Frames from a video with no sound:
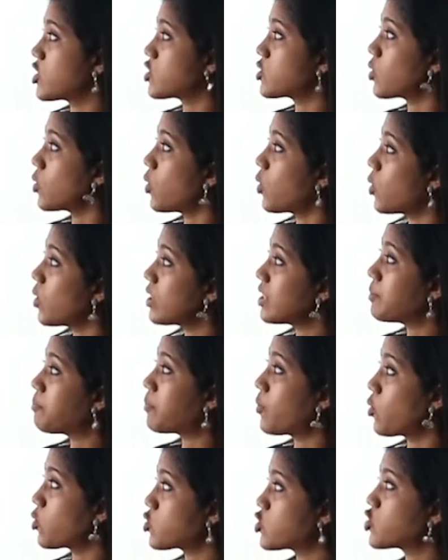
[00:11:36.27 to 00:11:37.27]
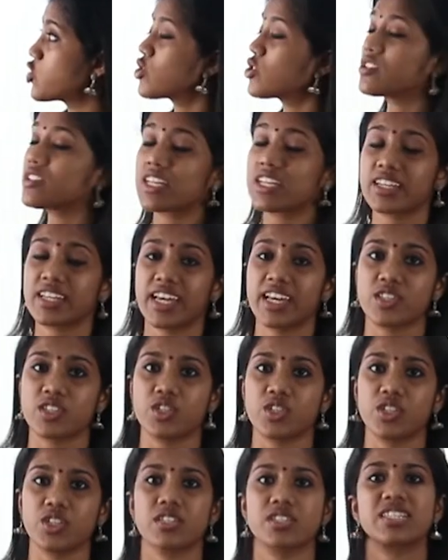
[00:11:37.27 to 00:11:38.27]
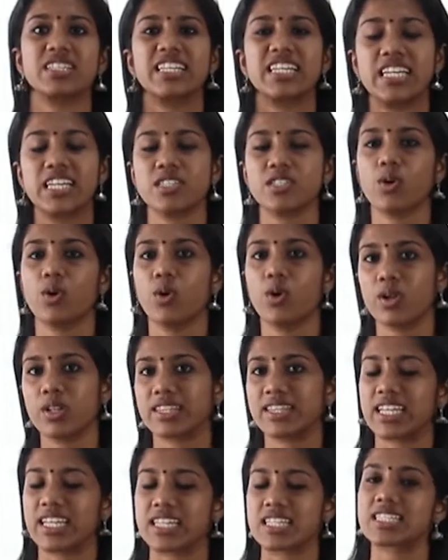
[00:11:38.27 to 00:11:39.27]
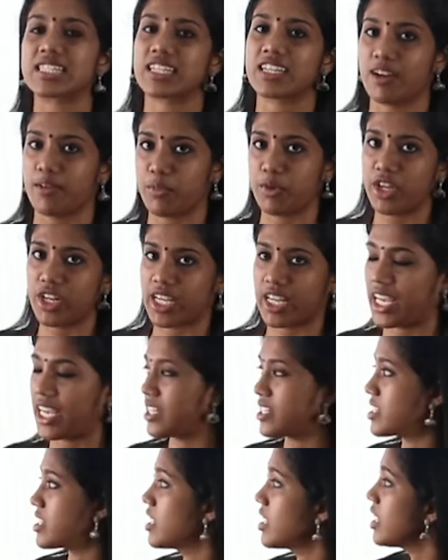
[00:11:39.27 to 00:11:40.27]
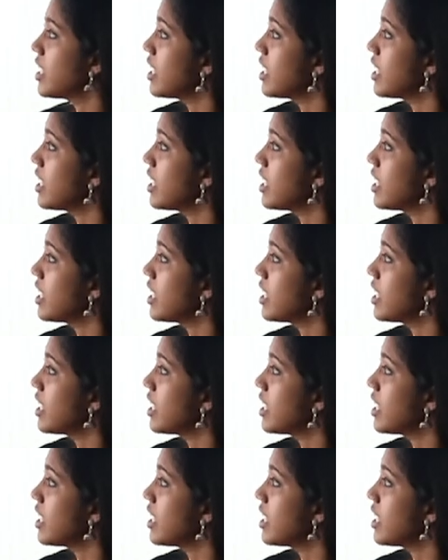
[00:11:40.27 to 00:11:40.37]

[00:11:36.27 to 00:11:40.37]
So all the postures and gestures, these all things communicate.